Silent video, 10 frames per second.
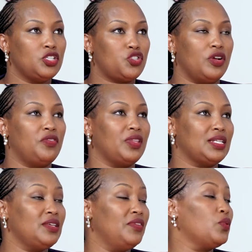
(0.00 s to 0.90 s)
travel
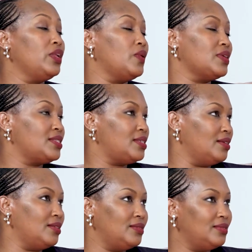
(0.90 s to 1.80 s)
that even when I was
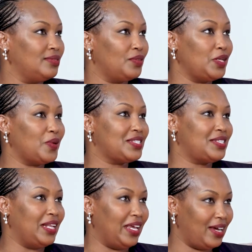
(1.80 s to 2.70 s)
still
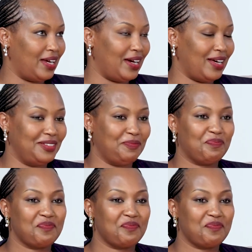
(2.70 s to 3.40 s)
a young girl,